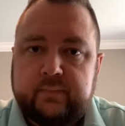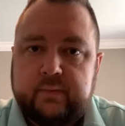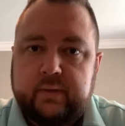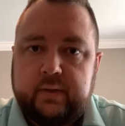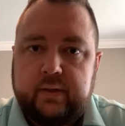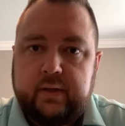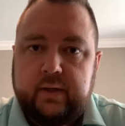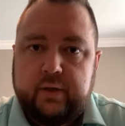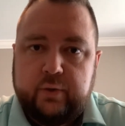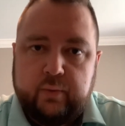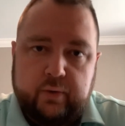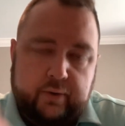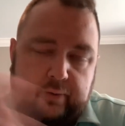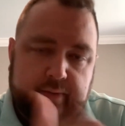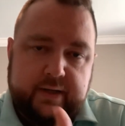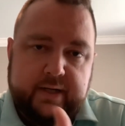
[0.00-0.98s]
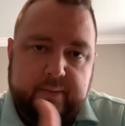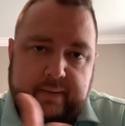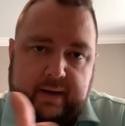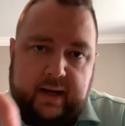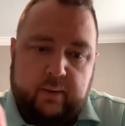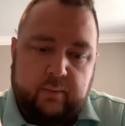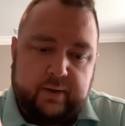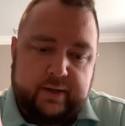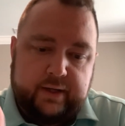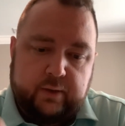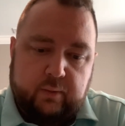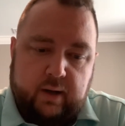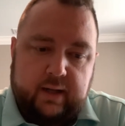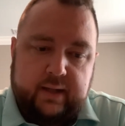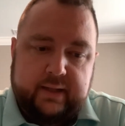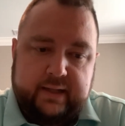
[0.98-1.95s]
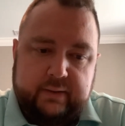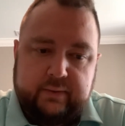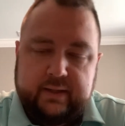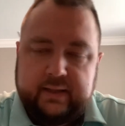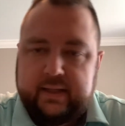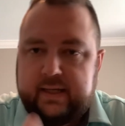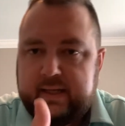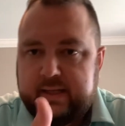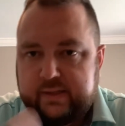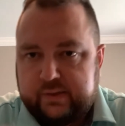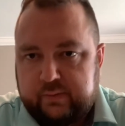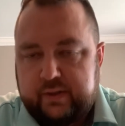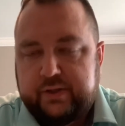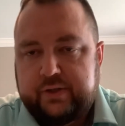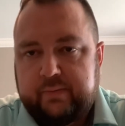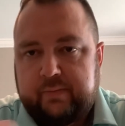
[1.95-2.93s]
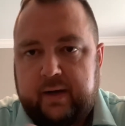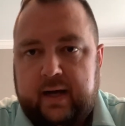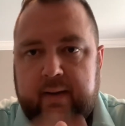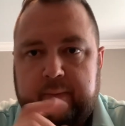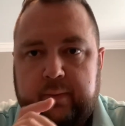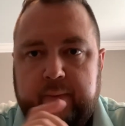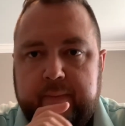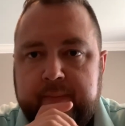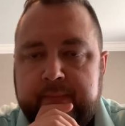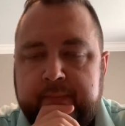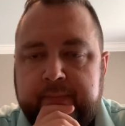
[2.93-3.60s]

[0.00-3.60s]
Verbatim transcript: you want to read about what equality really is, read your Bible.